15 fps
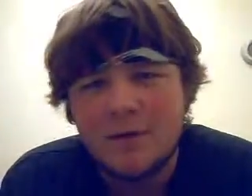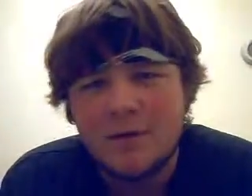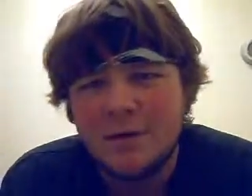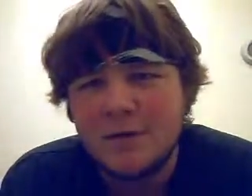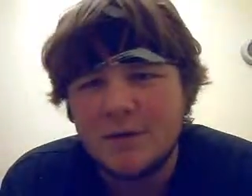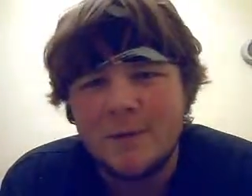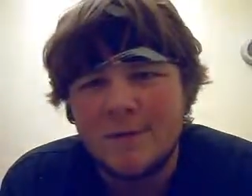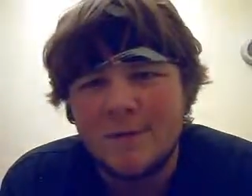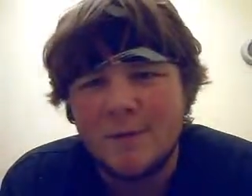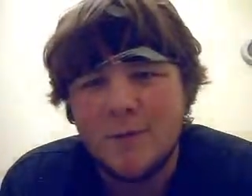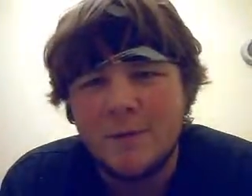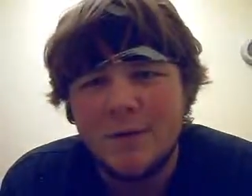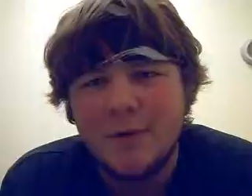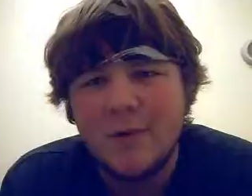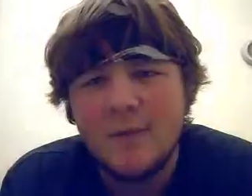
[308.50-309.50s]
that's not
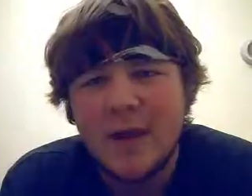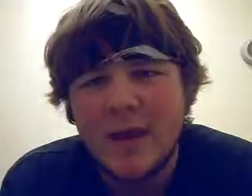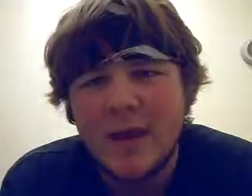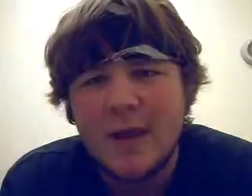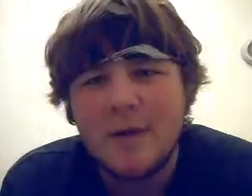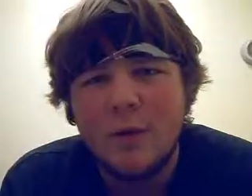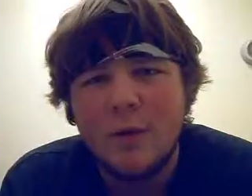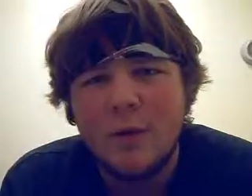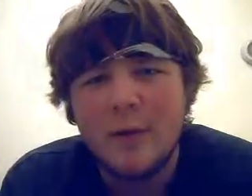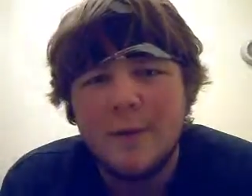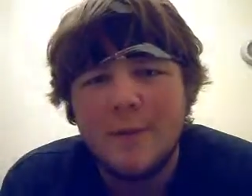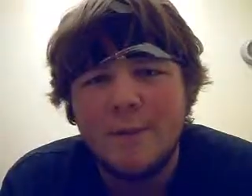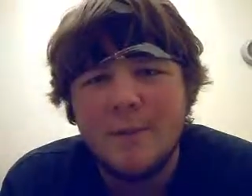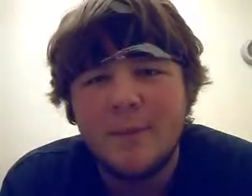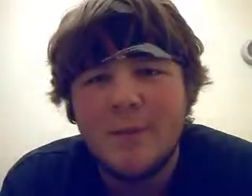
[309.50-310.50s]
acceptable. You can't go
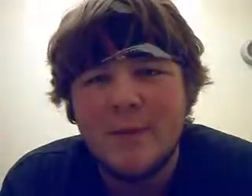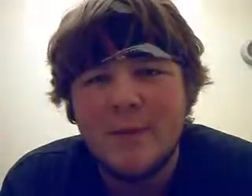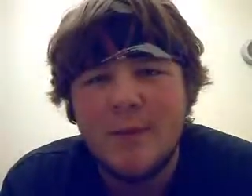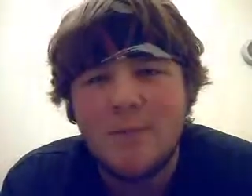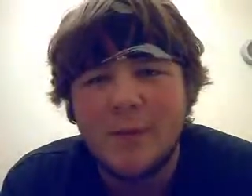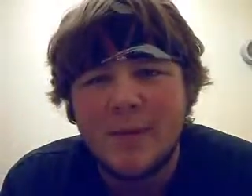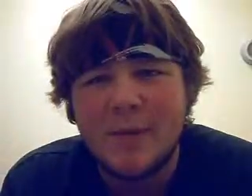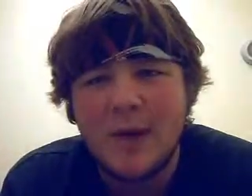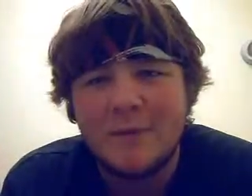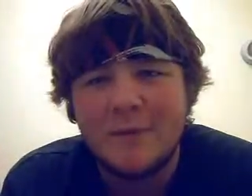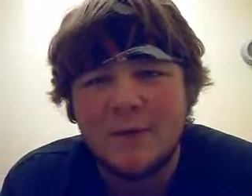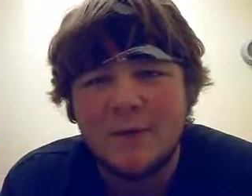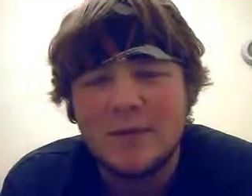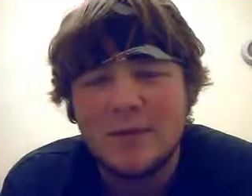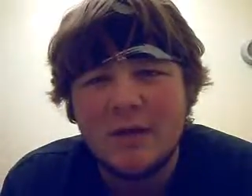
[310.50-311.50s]
around beating people up in
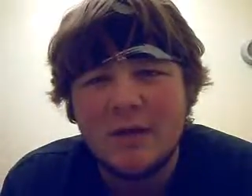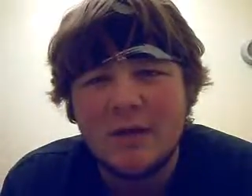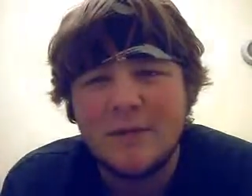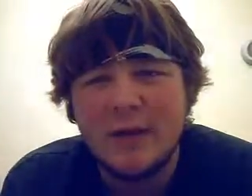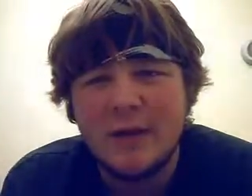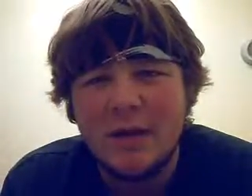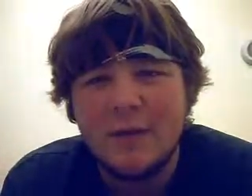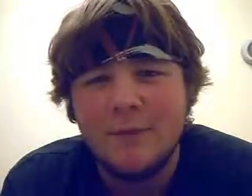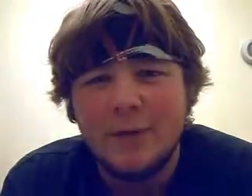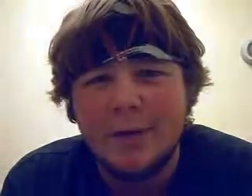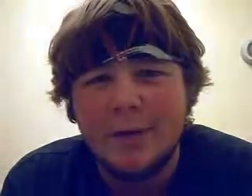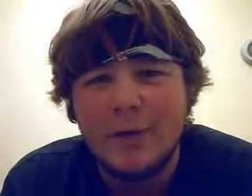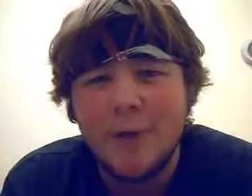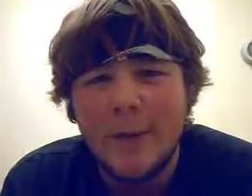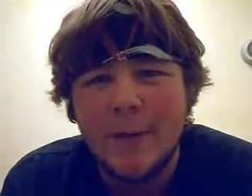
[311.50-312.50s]
heaven because nothing evil
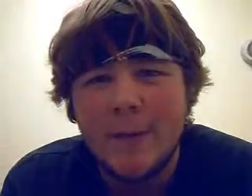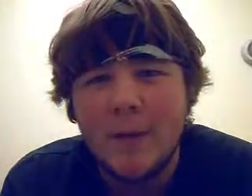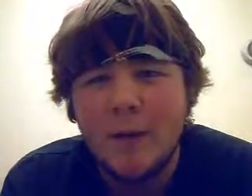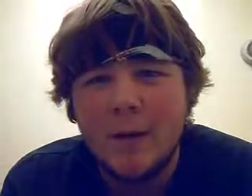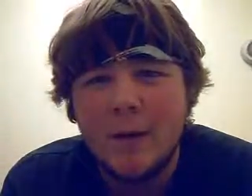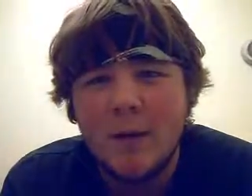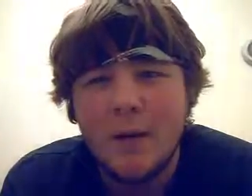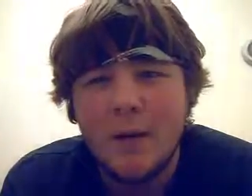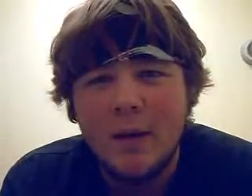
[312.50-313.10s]
can go in there.